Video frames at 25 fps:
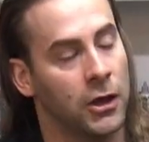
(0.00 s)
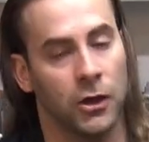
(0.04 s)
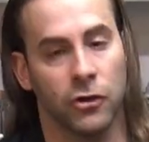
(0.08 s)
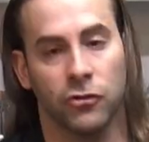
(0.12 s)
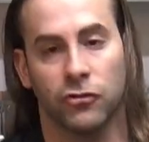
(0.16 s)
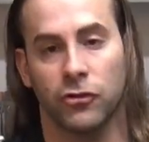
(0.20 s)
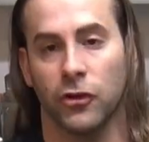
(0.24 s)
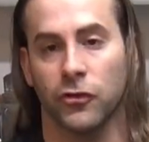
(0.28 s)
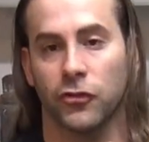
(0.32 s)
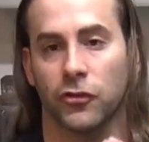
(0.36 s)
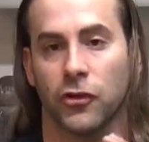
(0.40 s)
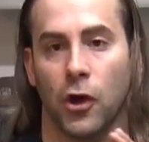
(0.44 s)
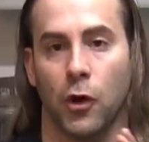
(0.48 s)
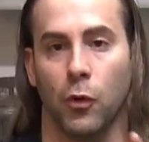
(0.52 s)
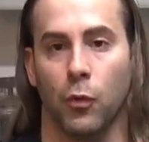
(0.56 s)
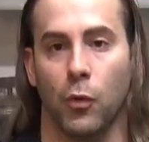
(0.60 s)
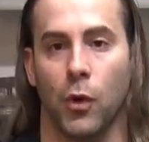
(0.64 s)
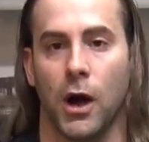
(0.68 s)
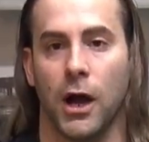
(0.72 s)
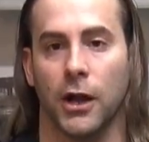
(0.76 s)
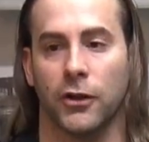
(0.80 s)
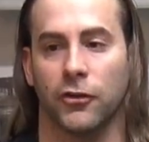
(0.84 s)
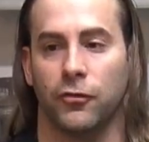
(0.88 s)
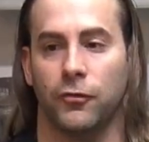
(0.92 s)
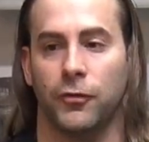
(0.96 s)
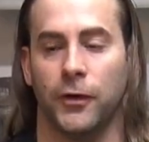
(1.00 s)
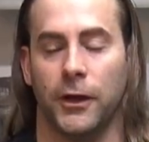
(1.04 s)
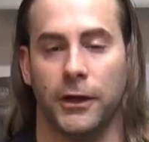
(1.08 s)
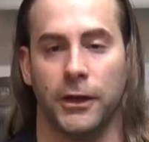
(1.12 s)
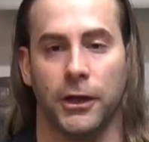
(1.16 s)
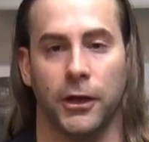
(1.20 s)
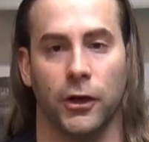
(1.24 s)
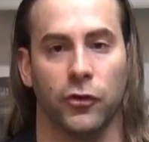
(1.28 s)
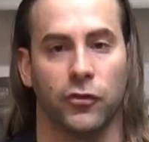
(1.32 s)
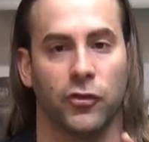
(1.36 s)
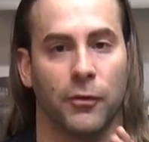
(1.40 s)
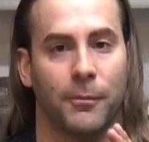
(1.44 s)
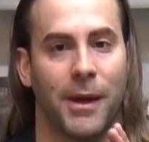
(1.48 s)
just go watch
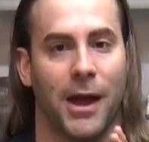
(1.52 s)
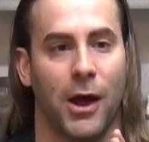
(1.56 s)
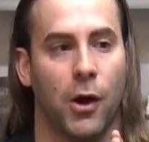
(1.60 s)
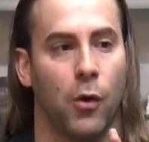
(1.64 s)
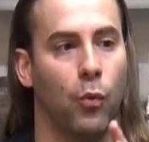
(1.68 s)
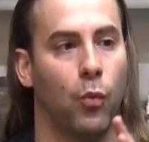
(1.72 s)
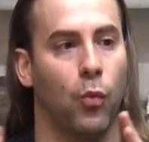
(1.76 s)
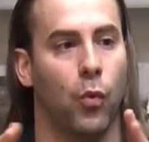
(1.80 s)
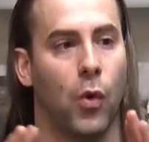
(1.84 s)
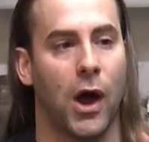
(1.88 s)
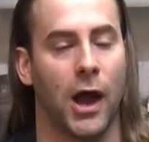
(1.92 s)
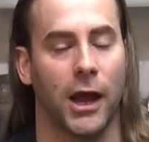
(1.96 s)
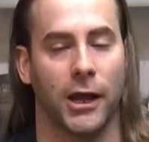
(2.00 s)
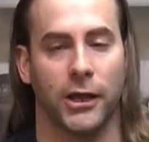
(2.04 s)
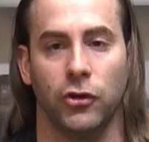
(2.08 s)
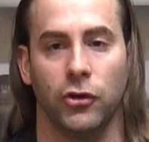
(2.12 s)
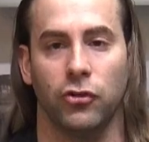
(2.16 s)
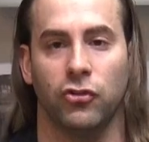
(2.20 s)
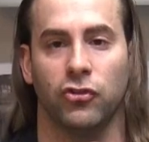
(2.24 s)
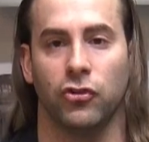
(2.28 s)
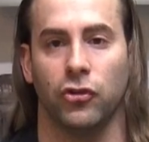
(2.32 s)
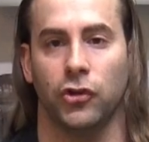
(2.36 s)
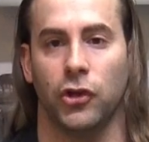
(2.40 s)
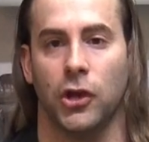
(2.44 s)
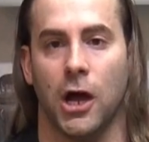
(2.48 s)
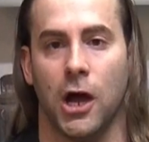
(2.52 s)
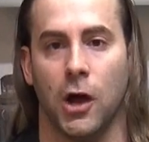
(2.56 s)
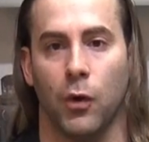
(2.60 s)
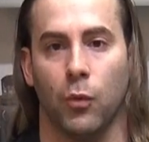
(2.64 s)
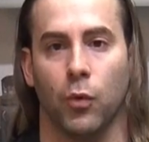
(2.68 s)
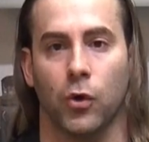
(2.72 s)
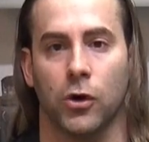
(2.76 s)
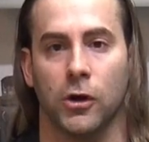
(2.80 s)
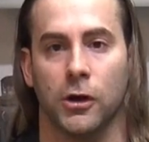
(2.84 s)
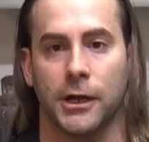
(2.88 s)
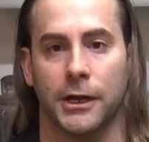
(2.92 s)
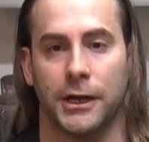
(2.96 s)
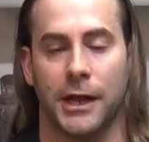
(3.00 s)
videos about why should not
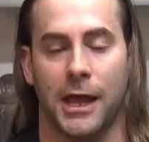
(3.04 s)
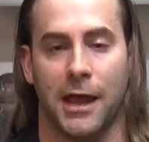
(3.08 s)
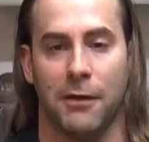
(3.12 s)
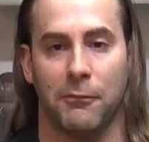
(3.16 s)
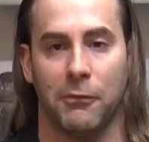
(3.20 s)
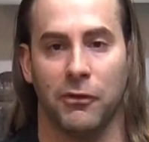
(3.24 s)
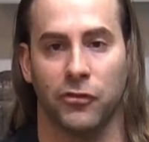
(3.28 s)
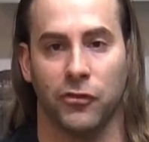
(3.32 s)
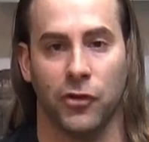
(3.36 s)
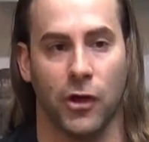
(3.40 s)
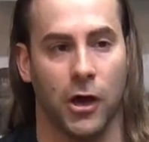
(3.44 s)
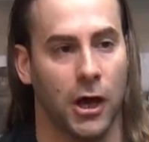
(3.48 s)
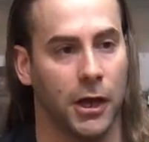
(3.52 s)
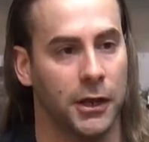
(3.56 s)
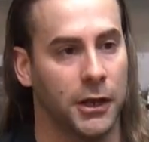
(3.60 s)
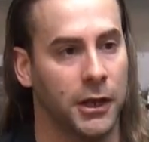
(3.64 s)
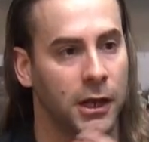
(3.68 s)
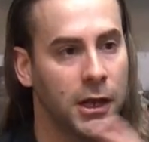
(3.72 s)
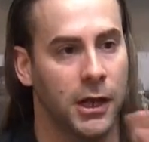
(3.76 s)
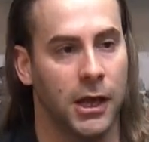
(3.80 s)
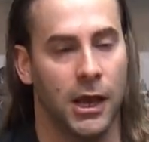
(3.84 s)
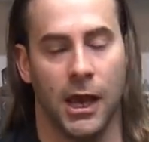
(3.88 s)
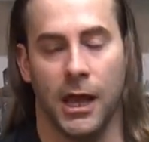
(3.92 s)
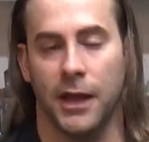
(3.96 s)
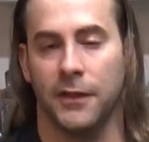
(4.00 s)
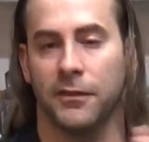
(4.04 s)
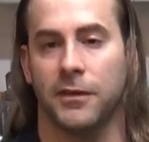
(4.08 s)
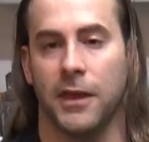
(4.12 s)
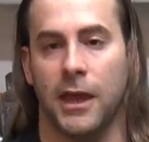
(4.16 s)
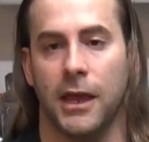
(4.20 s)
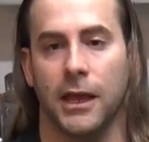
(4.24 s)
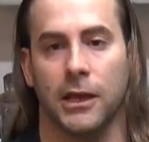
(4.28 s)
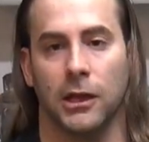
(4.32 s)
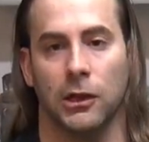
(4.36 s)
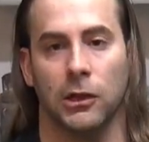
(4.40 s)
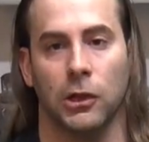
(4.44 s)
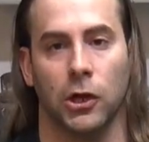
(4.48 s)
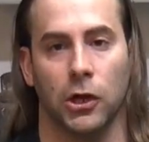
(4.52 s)
work at Amazon and
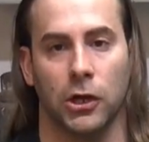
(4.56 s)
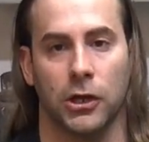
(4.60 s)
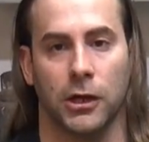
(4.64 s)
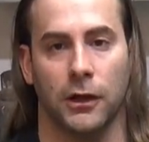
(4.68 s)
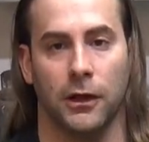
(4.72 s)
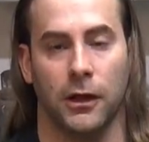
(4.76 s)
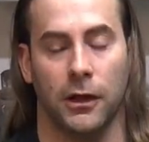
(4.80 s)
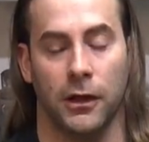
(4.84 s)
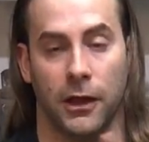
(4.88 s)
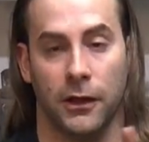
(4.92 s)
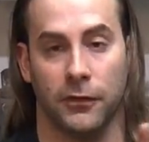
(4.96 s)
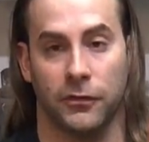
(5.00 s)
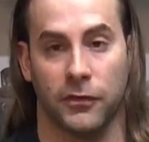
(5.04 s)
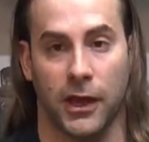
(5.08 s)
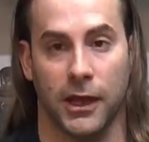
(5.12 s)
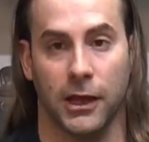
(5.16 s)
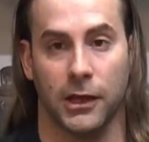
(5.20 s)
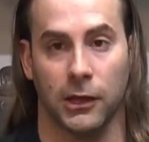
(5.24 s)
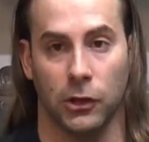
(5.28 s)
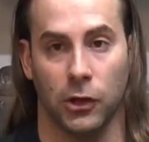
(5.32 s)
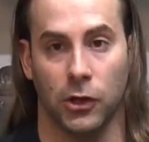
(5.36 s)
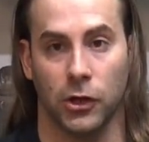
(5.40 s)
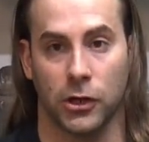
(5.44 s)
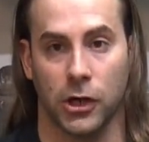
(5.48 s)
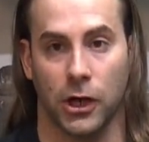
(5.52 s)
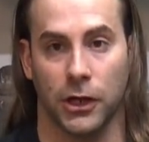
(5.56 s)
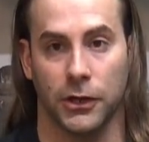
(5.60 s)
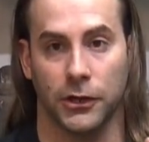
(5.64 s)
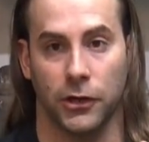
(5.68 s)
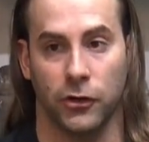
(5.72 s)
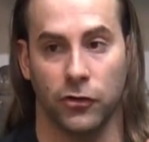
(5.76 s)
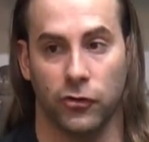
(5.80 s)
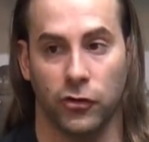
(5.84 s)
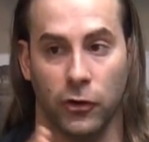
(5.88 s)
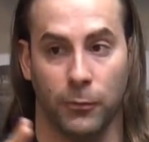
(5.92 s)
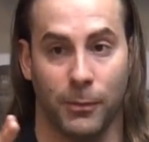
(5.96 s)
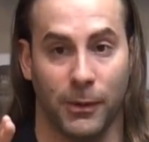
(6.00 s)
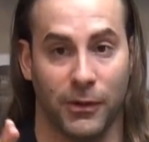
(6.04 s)
take a look on
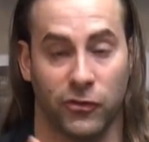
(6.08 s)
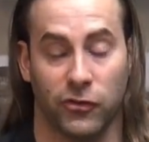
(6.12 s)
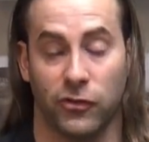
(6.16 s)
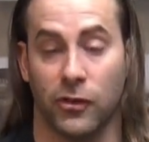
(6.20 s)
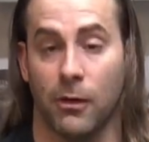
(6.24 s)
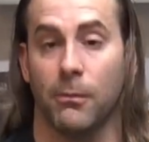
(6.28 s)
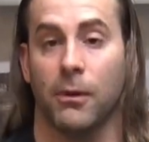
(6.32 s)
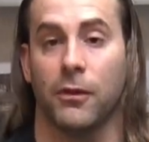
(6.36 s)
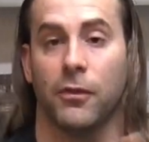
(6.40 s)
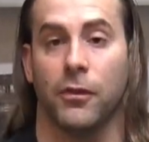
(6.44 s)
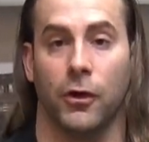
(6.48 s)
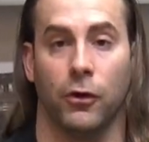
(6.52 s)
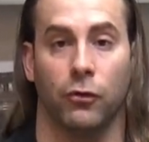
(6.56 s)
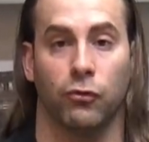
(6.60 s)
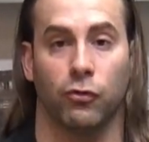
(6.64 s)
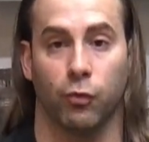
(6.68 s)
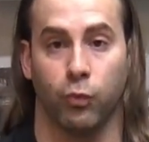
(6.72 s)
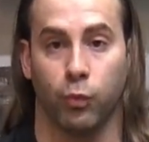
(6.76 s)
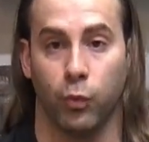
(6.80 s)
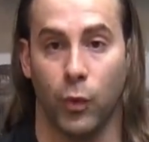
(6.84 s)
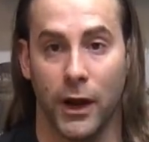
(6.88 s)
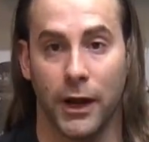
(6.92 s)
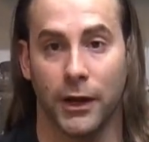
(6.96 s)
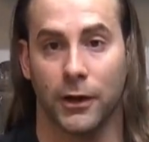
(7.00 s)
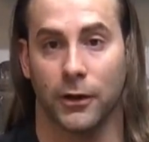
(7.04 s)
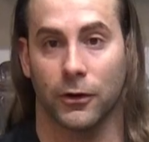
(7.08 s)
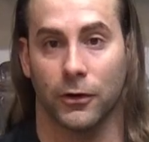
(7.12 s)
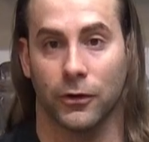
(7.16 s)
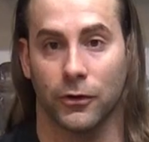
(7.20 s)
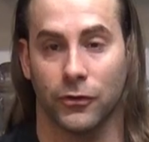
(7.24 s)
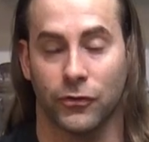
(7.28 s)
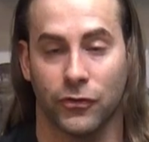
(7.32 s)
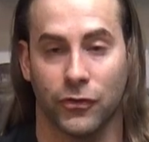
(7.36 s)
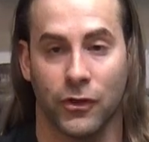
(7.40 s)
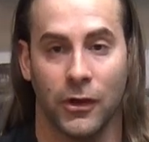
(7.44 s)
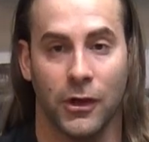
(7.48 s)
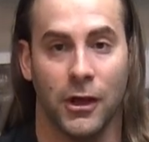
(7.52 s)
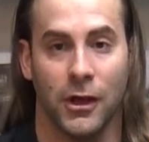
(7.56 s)
YouTube at some of those
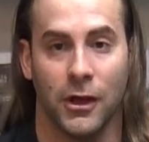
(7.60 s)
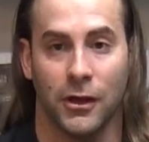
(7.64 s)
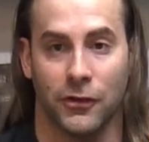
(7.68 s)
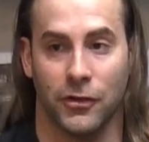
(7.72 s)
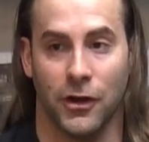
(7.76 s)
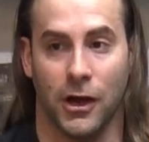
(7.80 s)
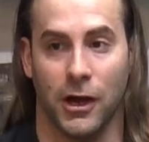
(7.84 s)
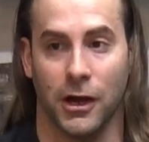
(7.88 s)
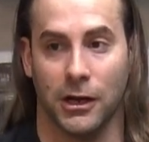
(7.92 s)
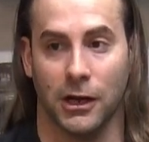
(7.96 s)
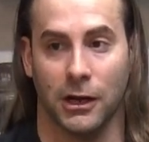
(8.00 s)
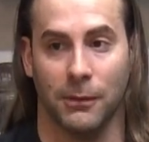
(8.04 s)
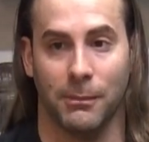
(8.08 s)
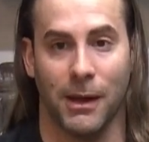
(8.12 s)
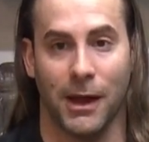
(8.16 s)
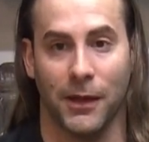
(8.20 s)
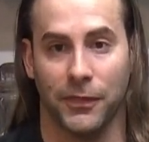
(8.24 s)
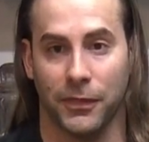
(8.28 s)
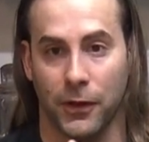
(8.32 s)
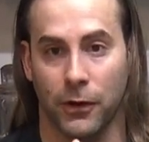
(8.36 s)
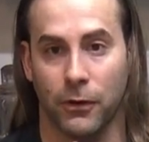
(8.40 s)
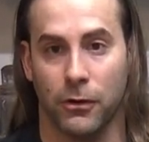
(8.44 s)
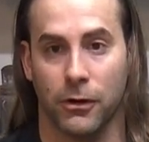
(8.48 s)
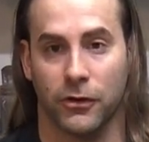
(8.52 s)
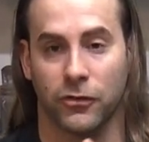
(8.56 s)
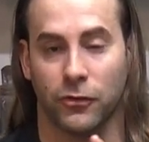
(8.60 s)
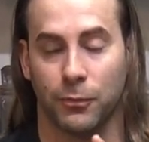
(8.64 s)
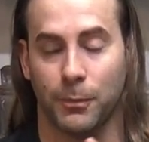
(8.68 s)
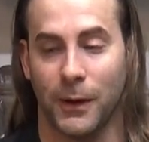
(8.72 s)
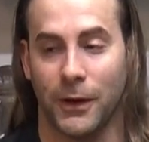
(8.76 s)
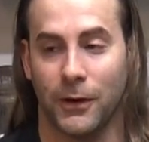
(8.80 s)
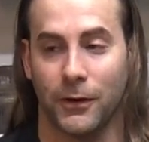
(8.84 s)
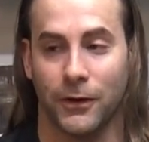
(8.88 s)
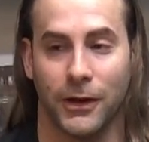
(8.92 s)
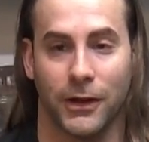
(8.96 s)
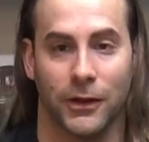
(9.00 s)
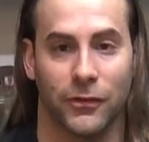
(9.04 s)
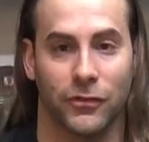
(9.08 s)
winners talking about their
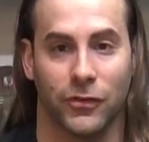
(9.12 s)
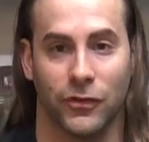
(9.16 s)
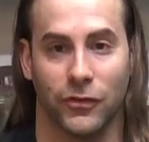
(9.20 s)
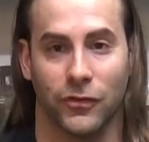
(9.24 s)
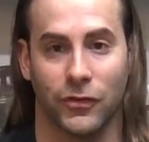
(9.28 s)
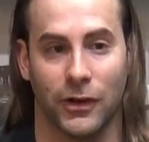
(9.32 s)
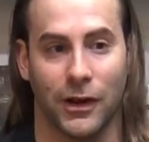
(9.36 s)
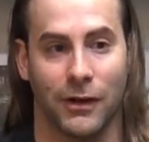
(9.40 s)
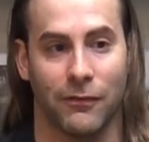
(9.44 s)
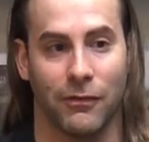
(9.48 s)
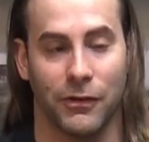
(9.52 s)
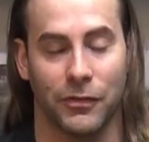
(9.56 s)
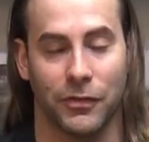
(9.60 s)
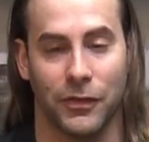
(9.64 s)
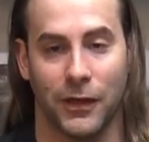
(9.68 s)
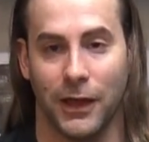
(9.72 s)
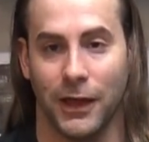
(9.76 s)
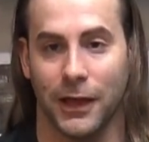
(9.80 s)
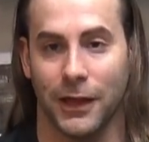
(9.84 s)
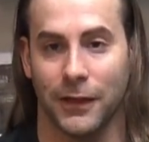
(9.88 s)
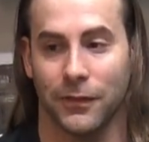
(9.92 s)
experiences and everything.